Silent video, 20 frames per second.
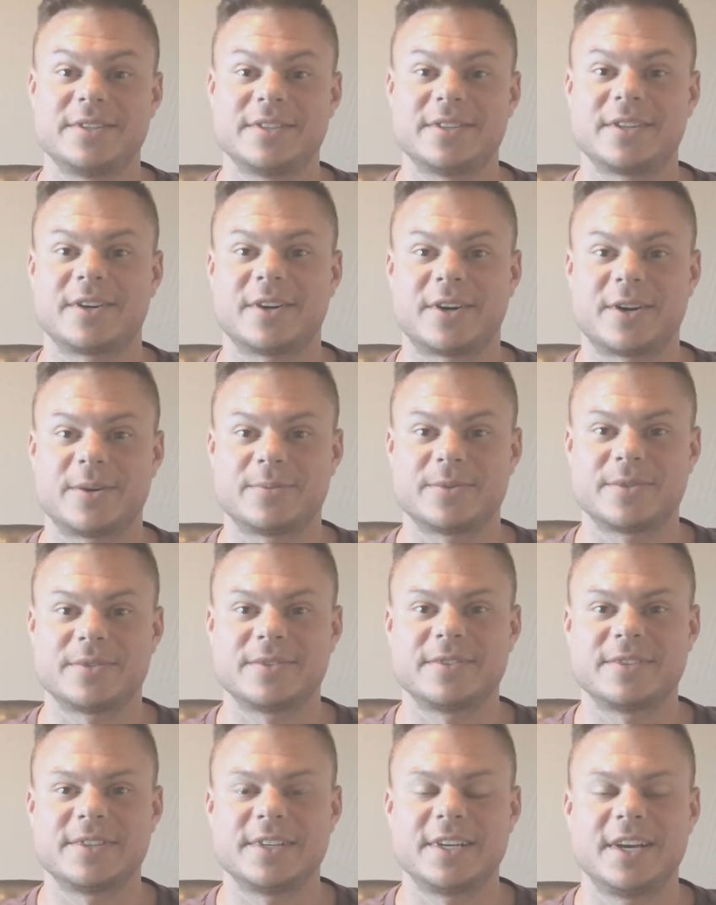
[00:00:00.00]
in the carbs.
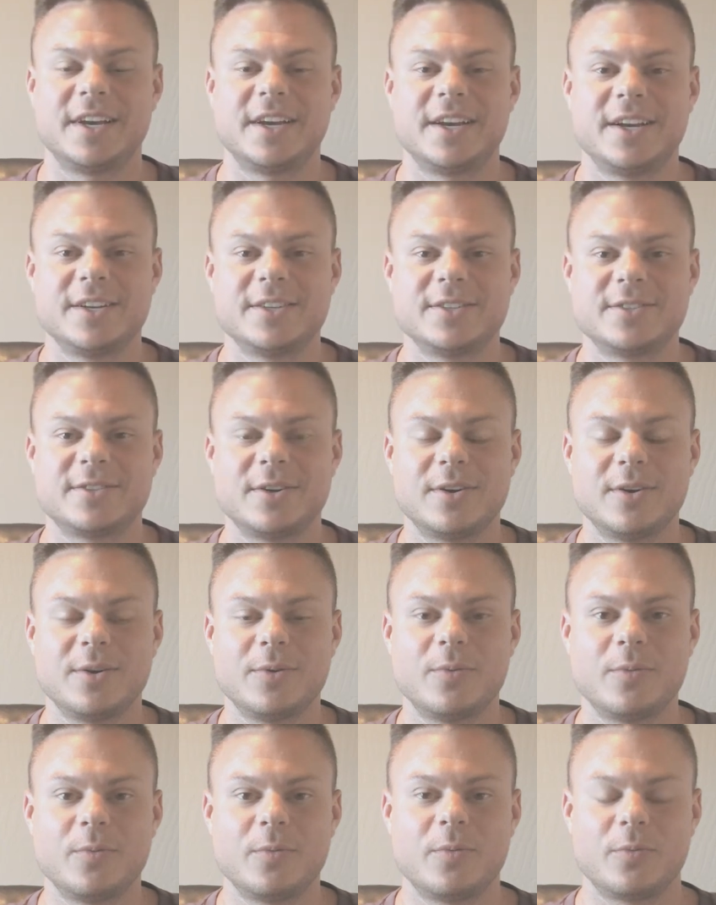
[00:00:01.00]

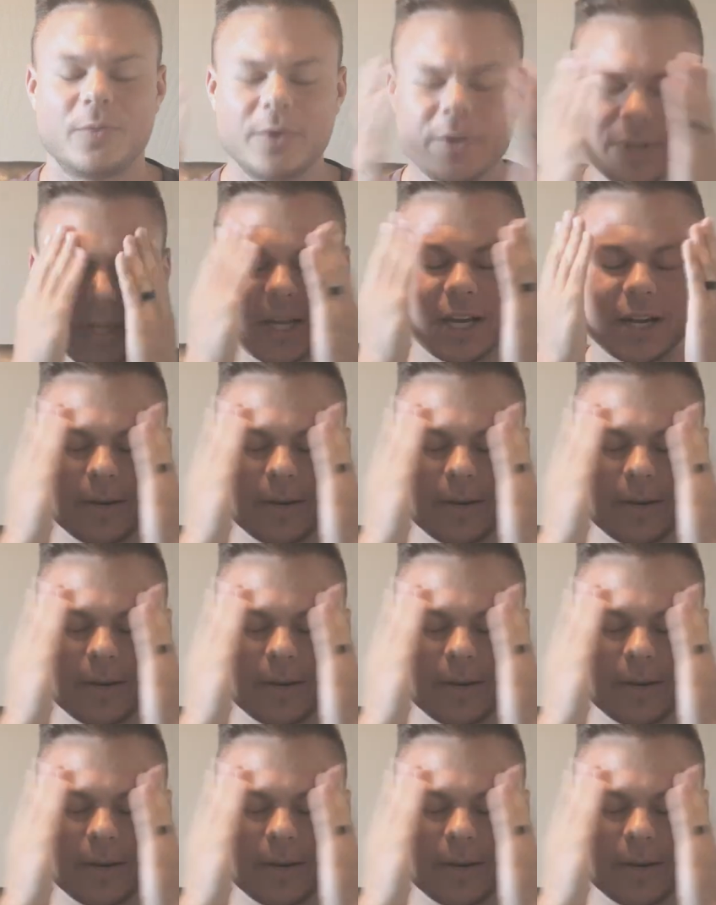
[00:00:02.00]
So really kind